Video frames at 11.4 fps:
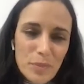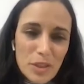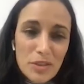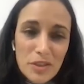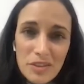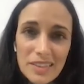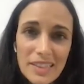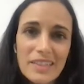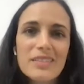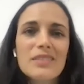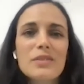But
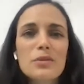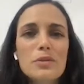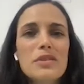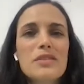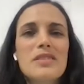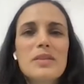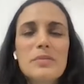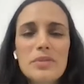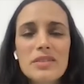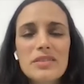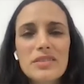currently, do the
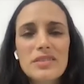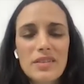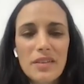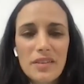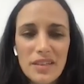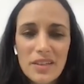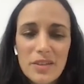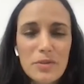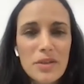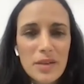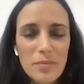simplest thing
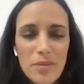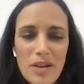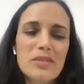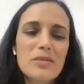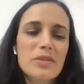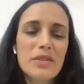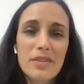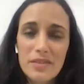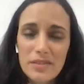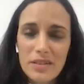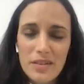you can possibly
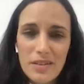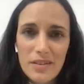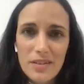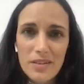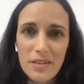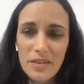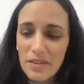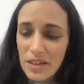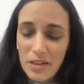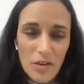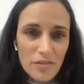
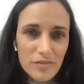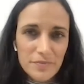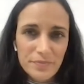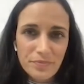think of.